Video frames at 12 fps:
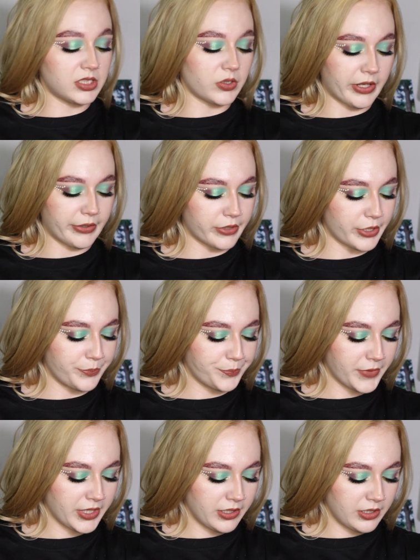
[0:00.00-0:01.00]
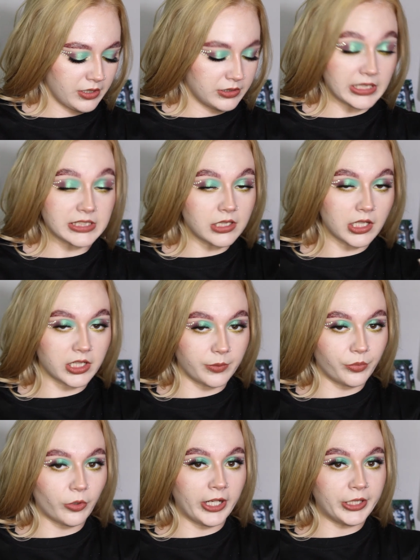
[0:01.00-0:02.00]
So, I don't know. That's not a
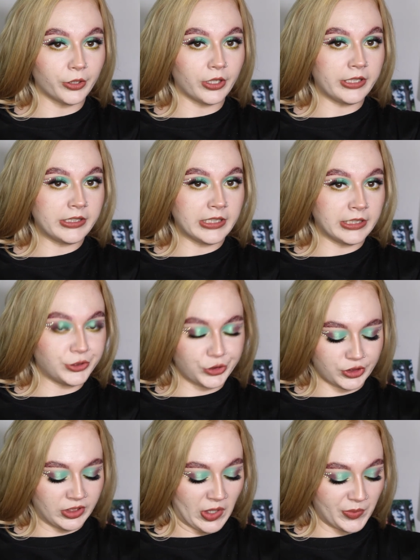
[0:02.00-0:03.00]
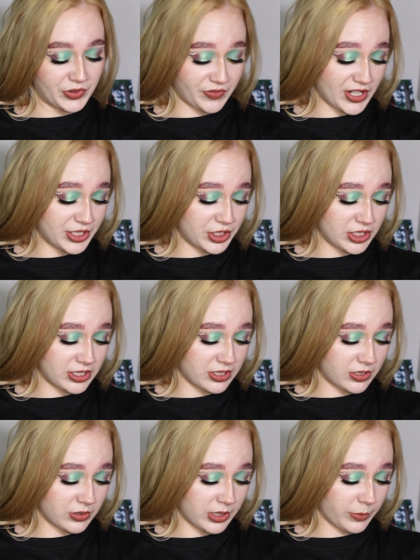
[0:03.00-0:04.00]
complaint or anything. It's just an observation. So,
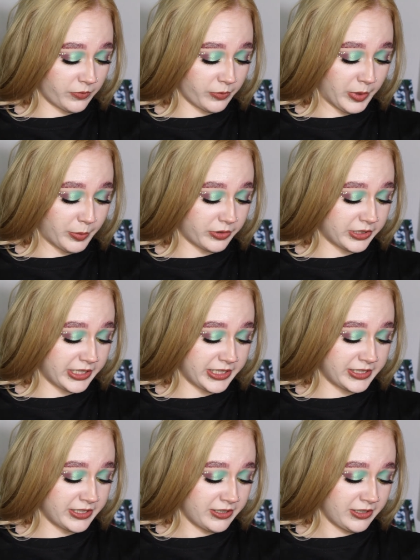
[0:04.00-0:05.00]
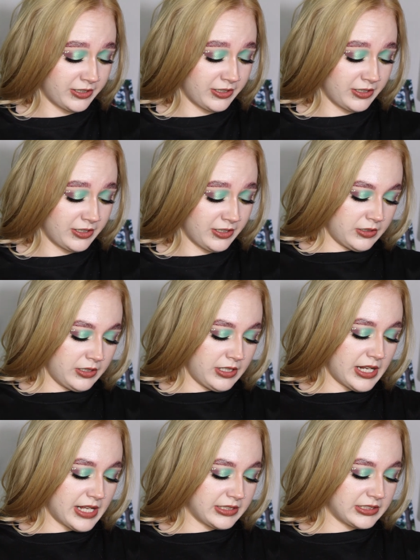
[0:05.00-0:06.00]
don't come for me, please.
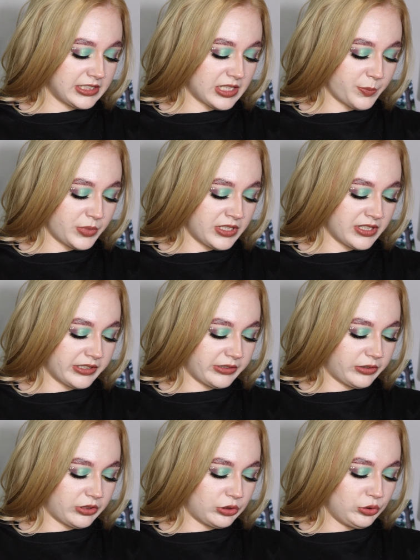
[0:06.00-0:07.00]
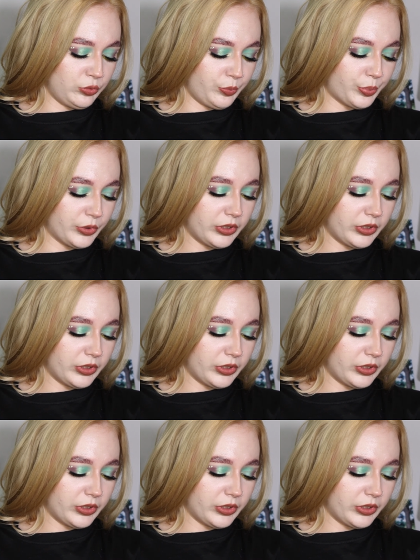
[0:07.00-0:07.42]
Next up is Loop.